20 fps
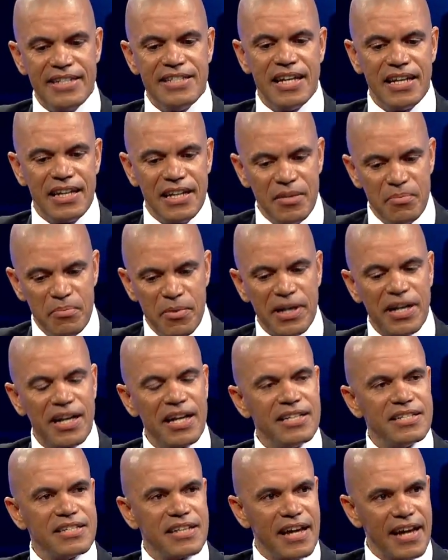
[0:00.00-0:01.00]

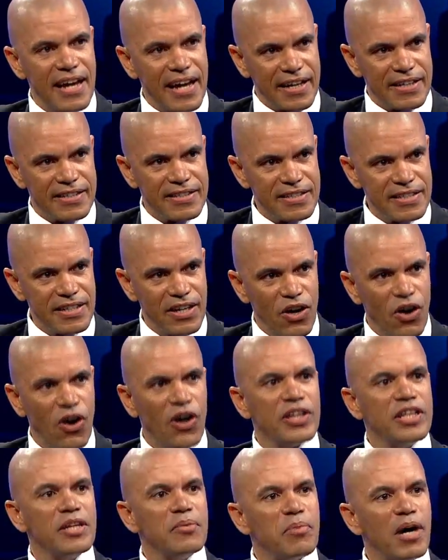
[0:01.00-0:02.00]
deliberate act
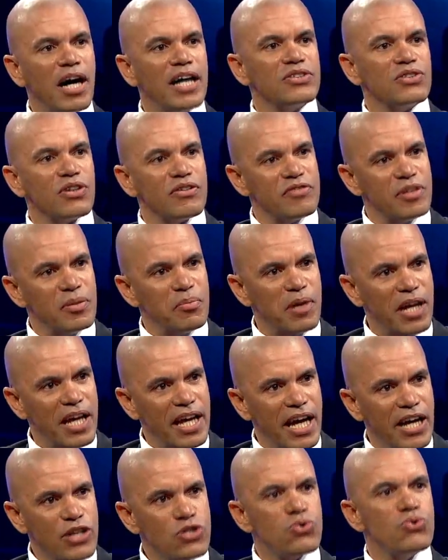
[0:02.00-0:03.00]
on the part of the
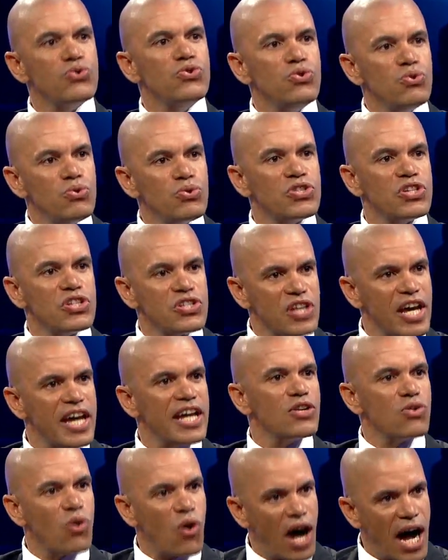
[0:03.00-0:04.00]
player to use his
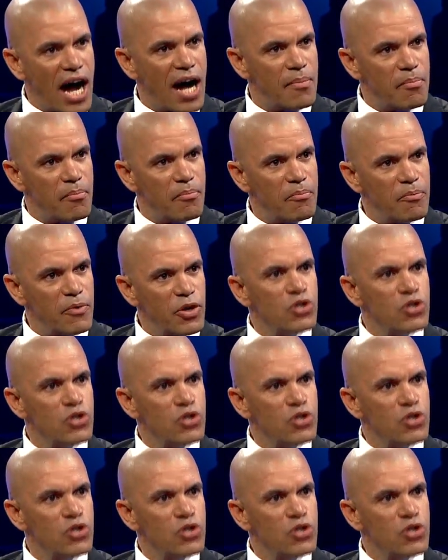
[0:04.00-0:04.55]
hand or arm